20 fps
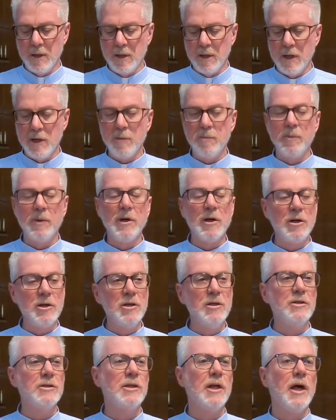He
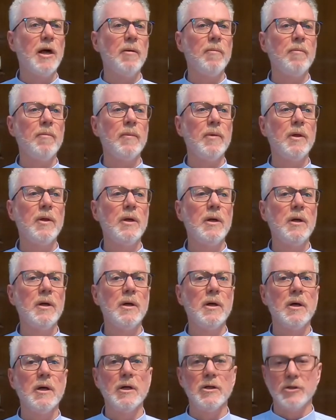pities them,
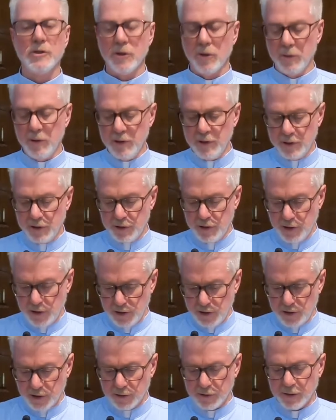and so he
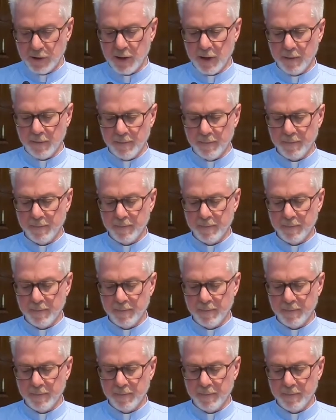teaches them.